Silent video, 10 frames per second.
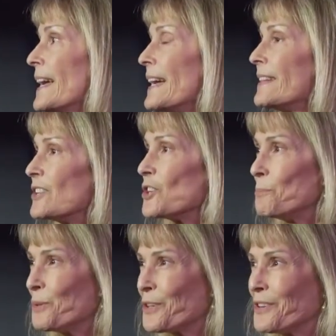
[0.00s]
And then she
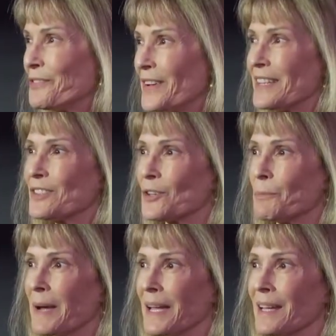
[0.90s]
put her
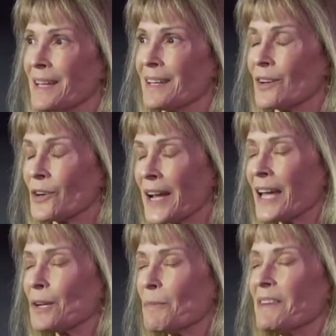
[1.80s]

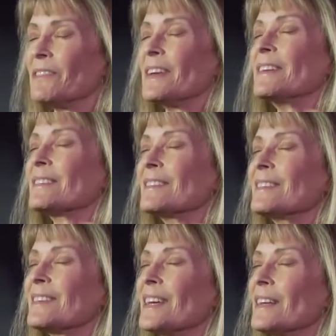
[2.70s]
hand on my face and
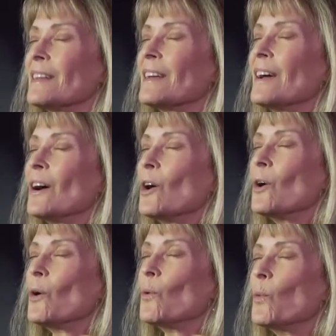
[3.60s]
said,
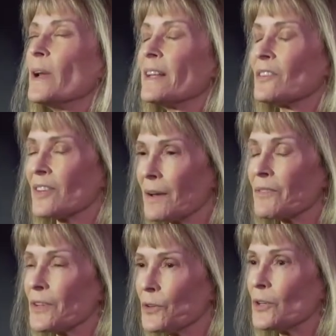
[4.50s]
when it's time
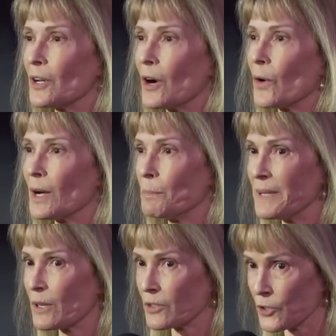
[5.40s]
for you to go, I'll
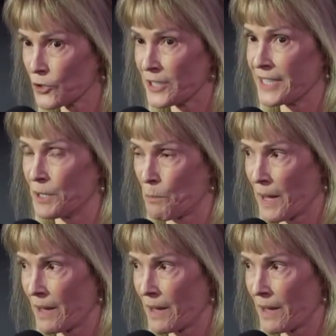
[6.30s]
be on your team.